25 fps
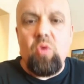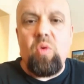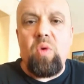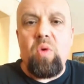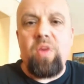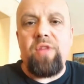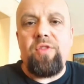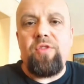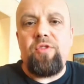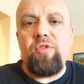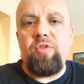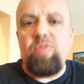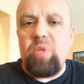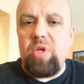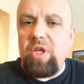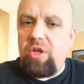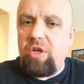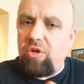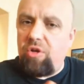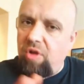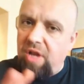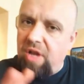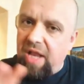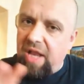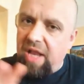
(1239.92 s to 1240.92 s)
You want to
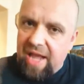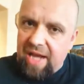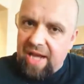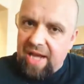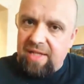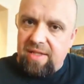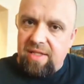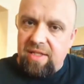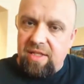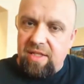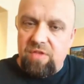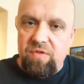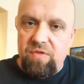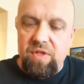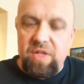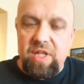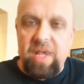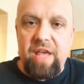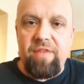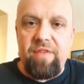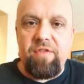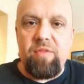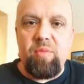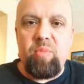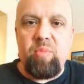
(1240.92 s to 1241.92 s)
be connected
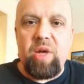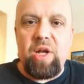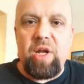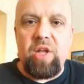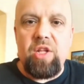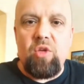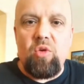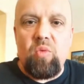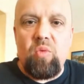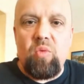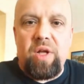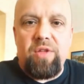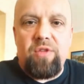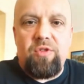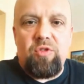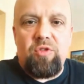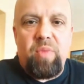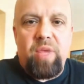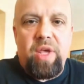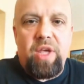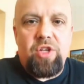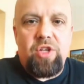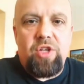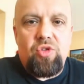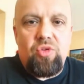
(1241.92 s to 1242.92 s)
with everybody. You want
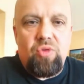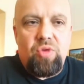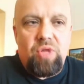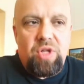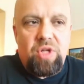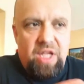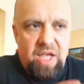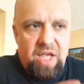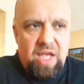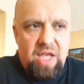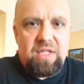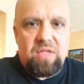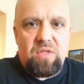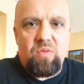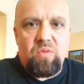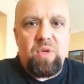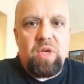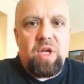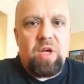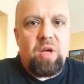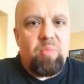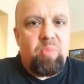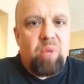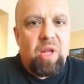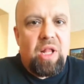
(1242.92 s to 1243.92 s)
to make sure,
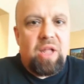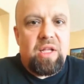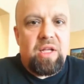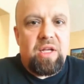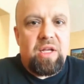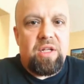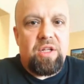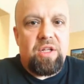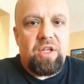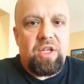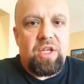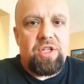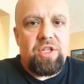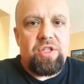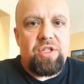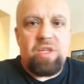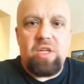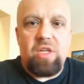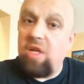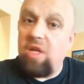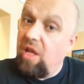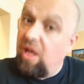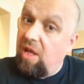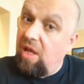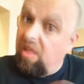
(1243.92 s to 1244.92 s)
yes, we are Balkan
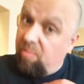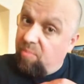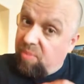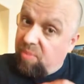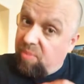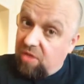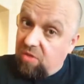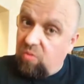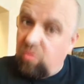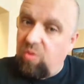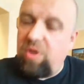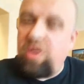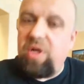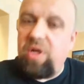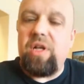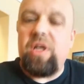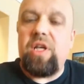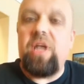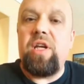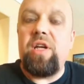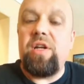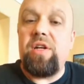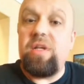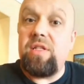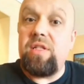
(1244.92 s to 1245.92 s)
Kitchen, but we
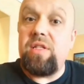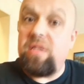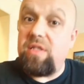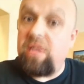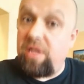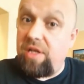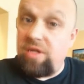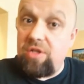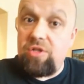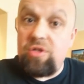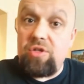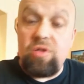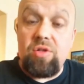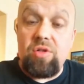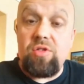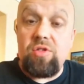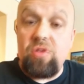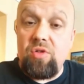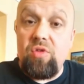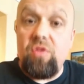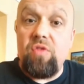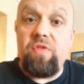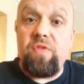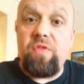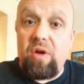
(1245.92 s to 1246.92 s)
are here in St. John's,
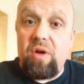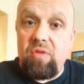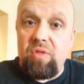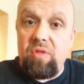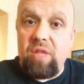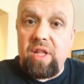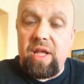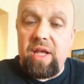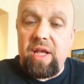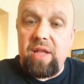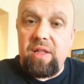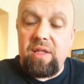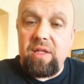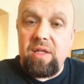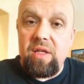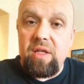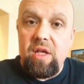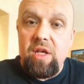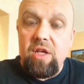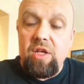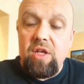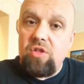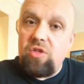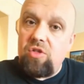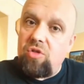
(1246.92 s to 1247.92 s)
Newfoundland.
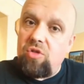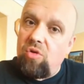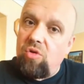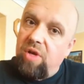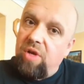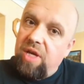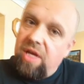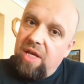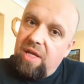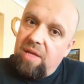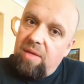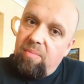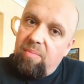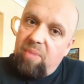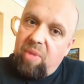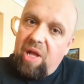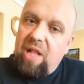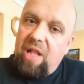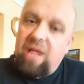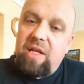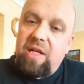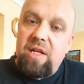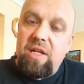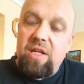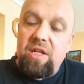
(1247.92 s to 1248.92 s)
So
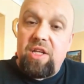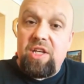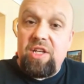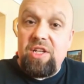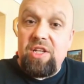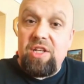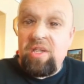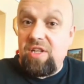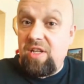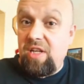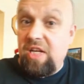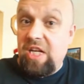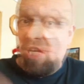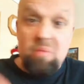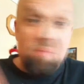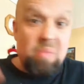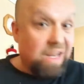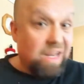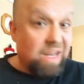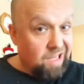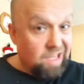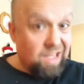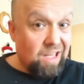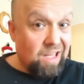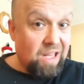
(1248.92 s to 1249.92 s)
Balkan Kitchen in
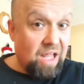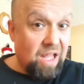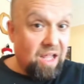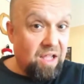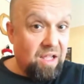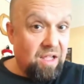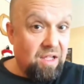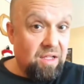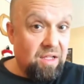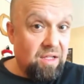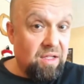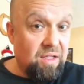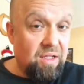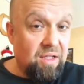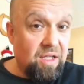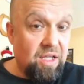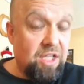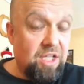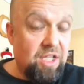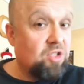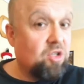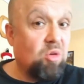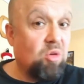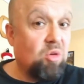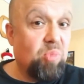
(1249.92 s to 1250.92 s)
Manila
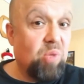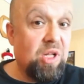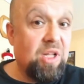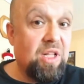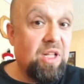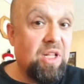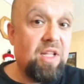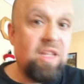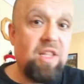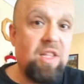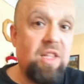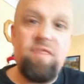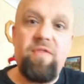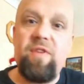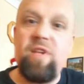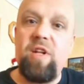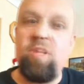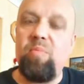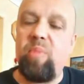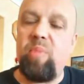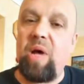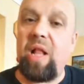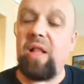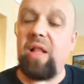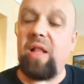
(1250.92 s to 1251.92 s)
is completely
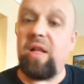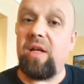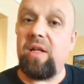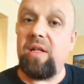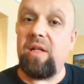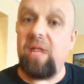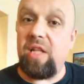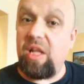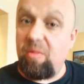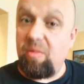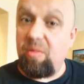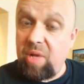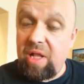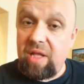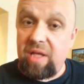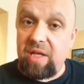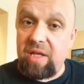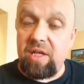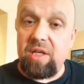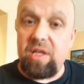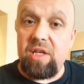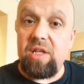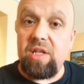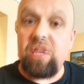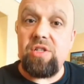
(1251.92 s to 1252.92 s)
different than
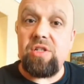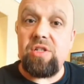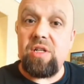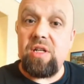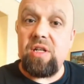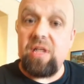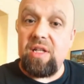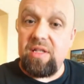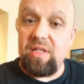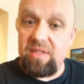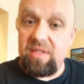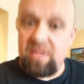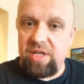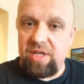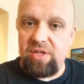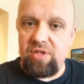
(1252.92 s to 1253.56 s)
Balkan Kitchen